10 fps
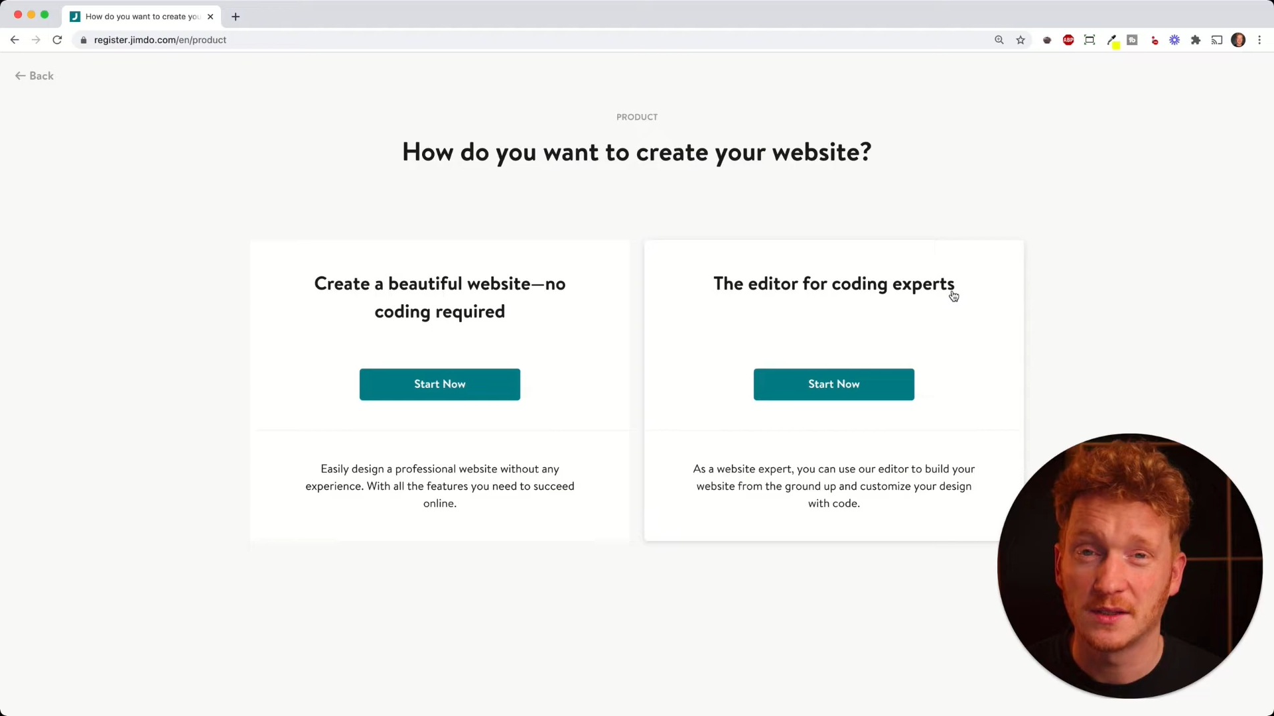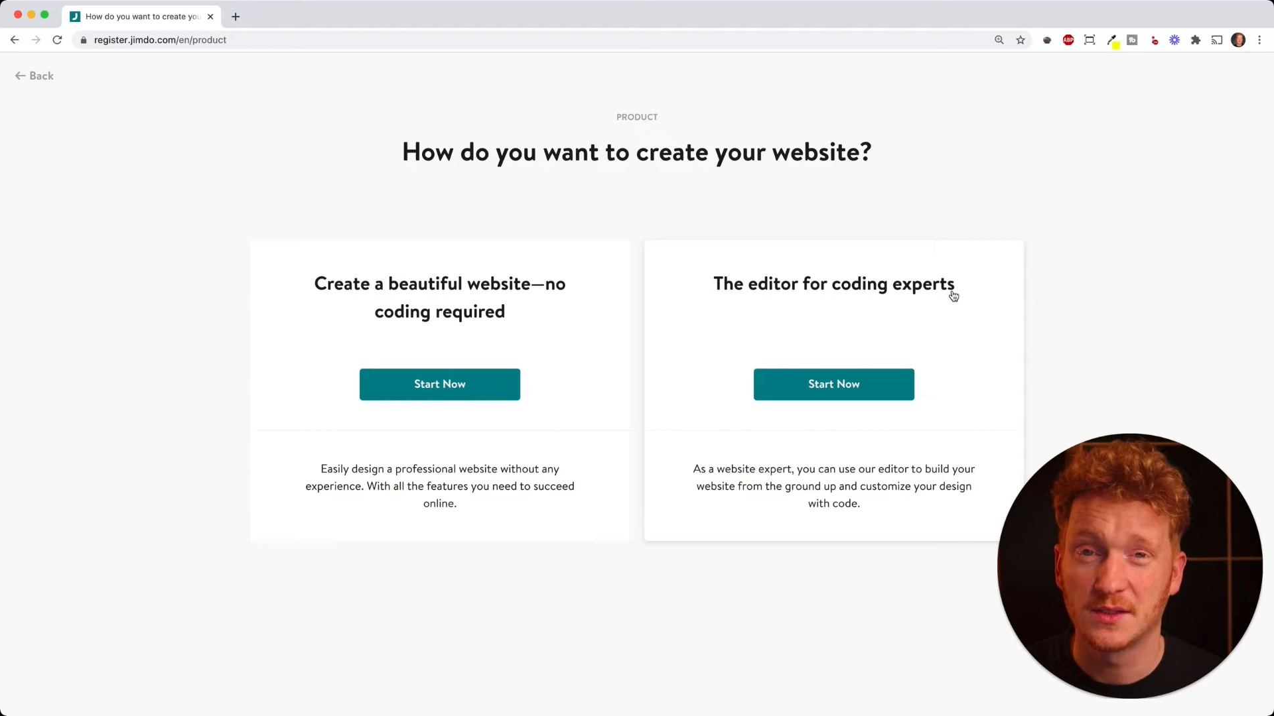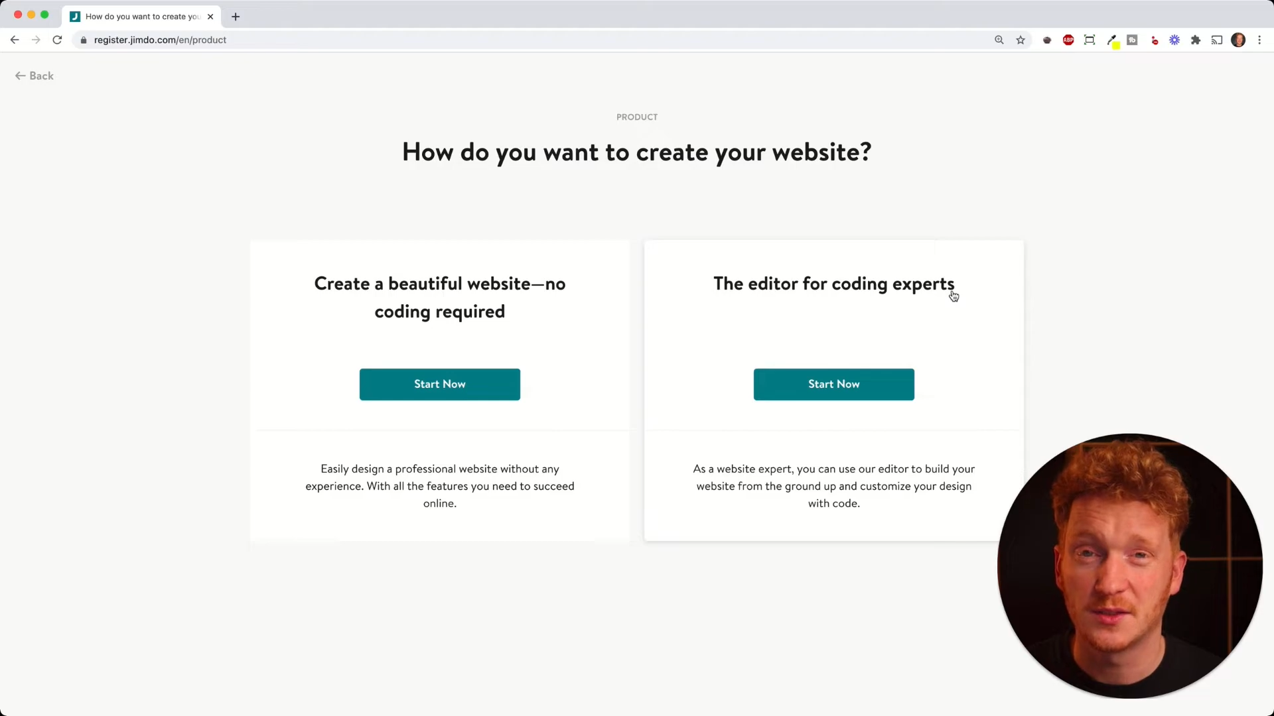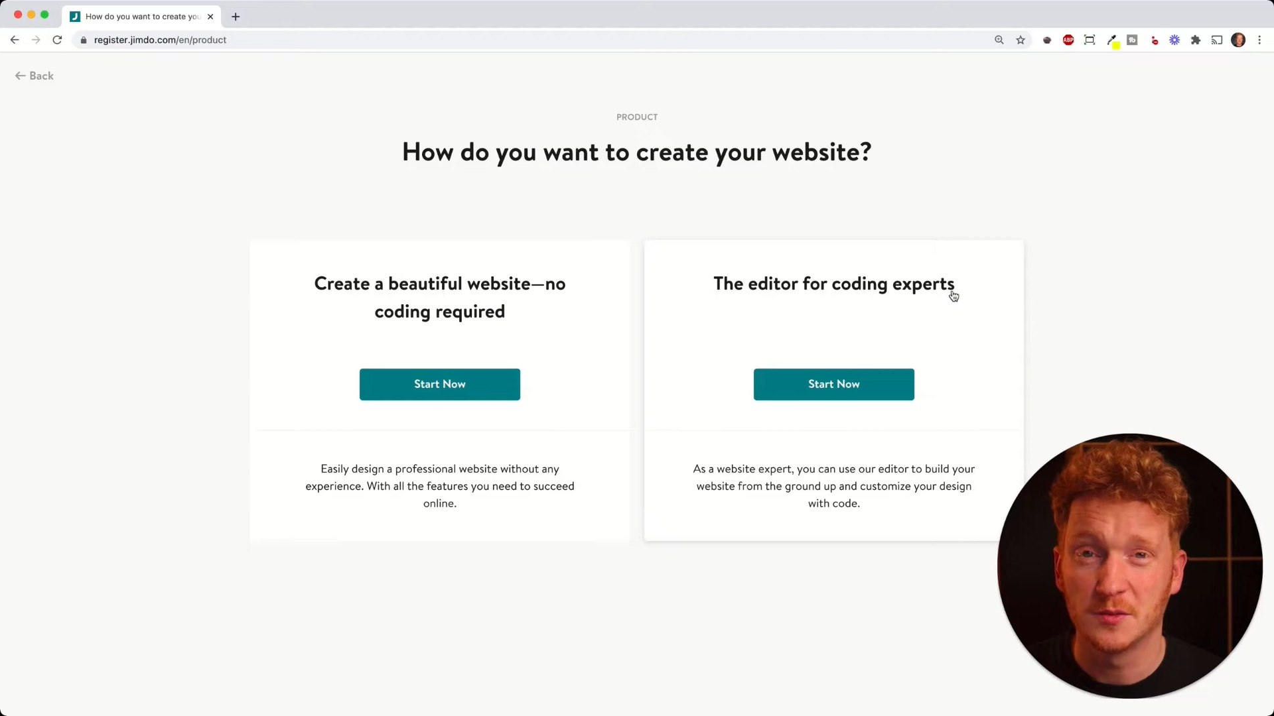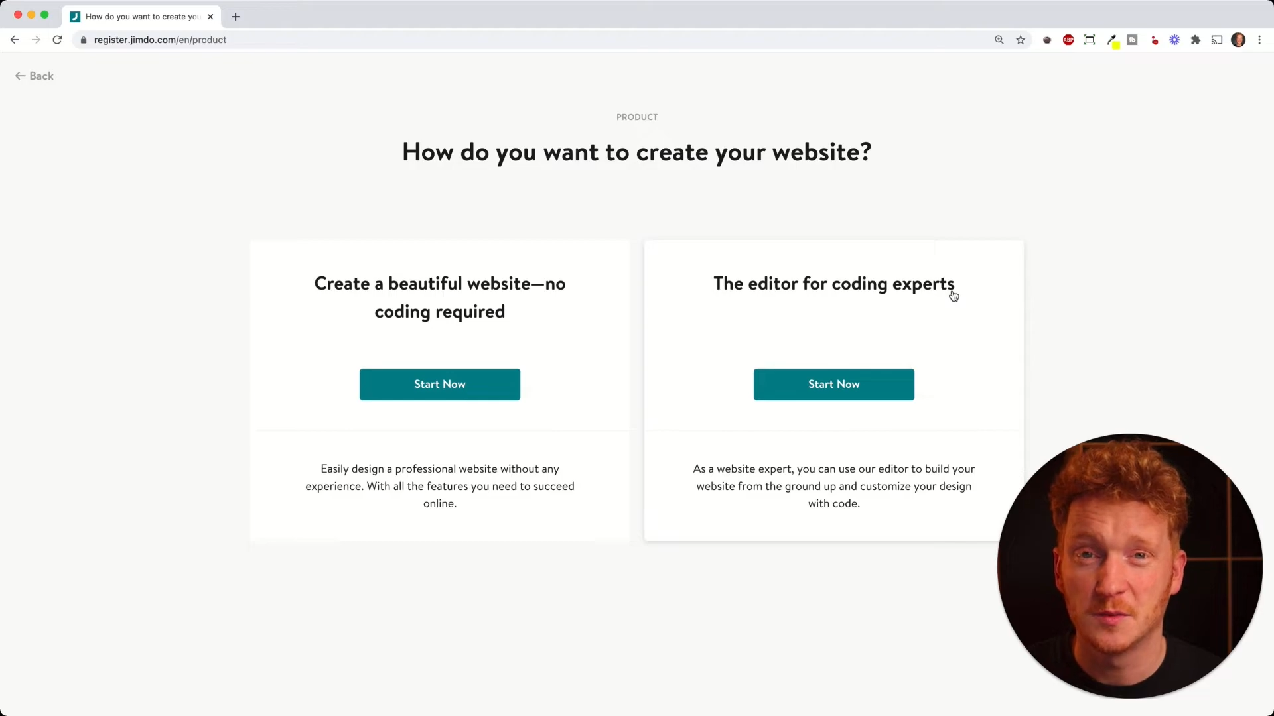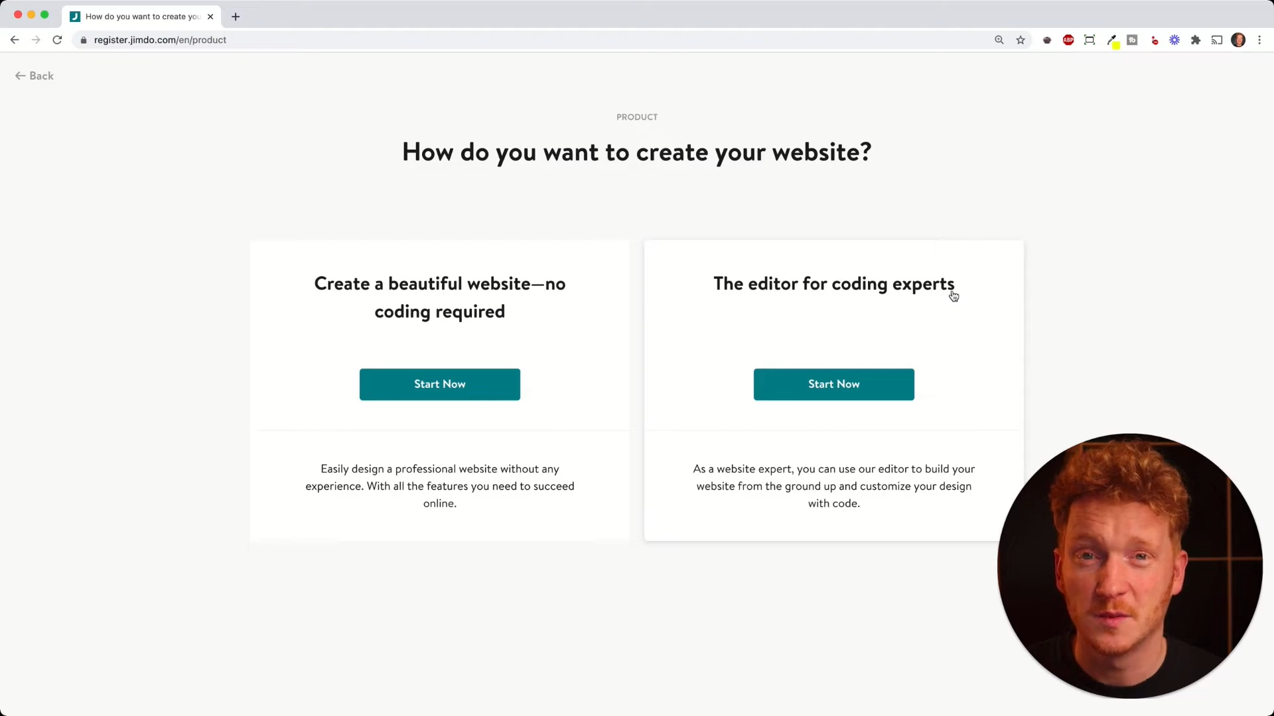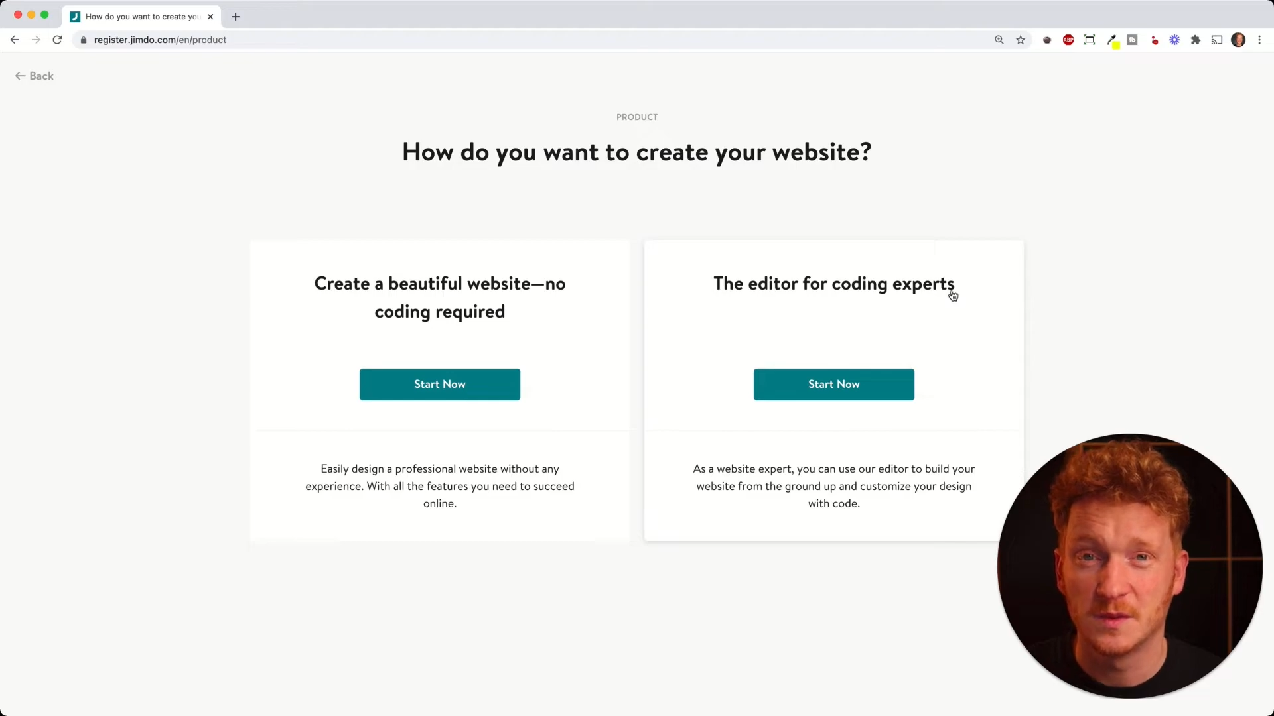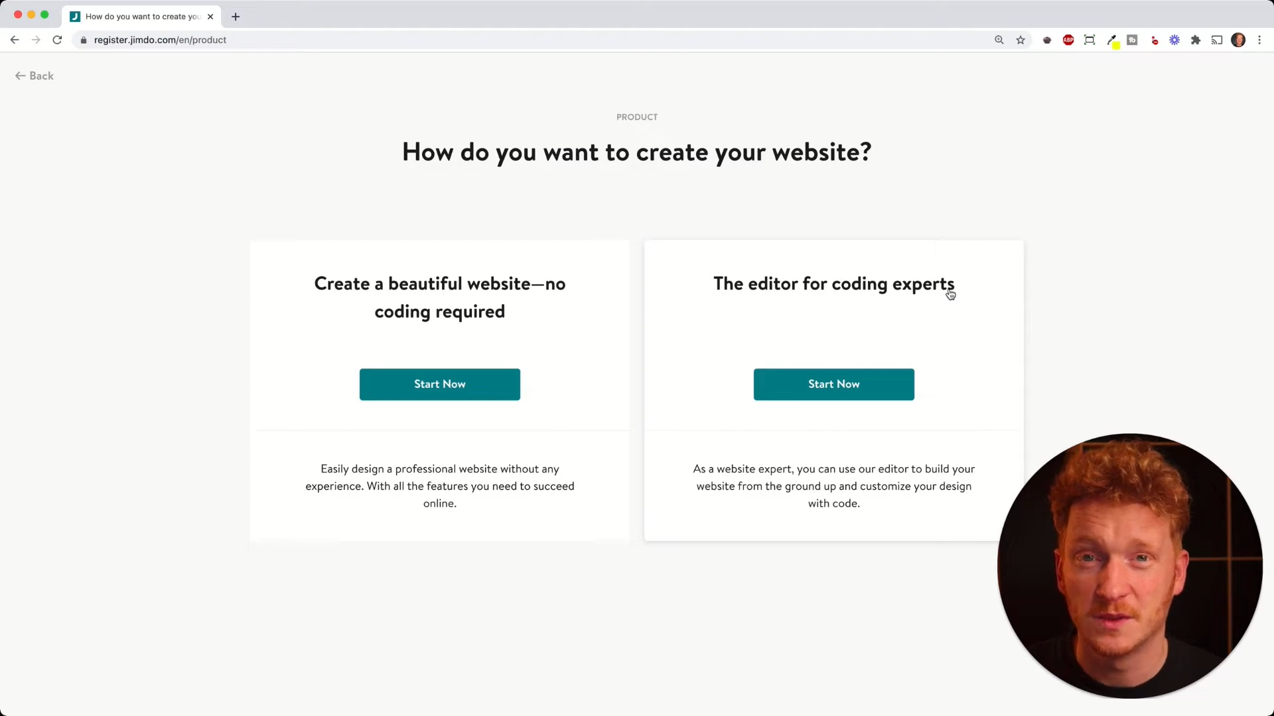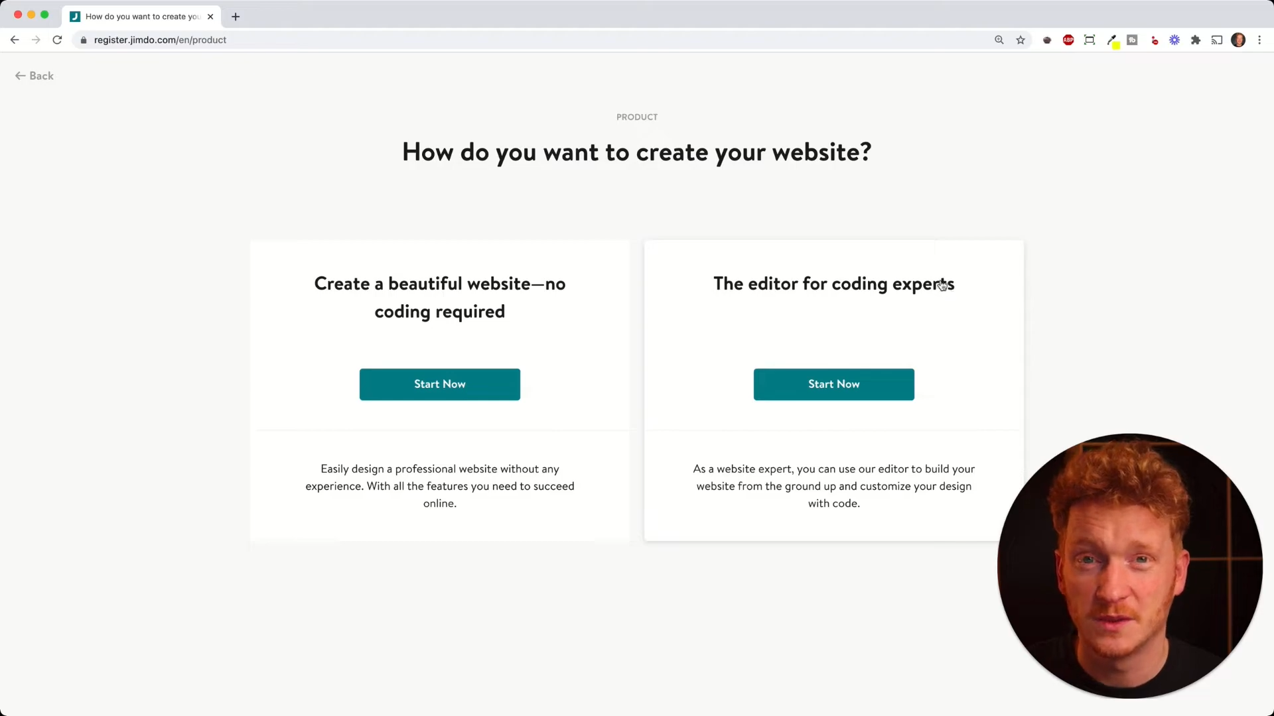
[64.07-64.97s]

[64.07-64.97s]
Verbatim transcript: I assume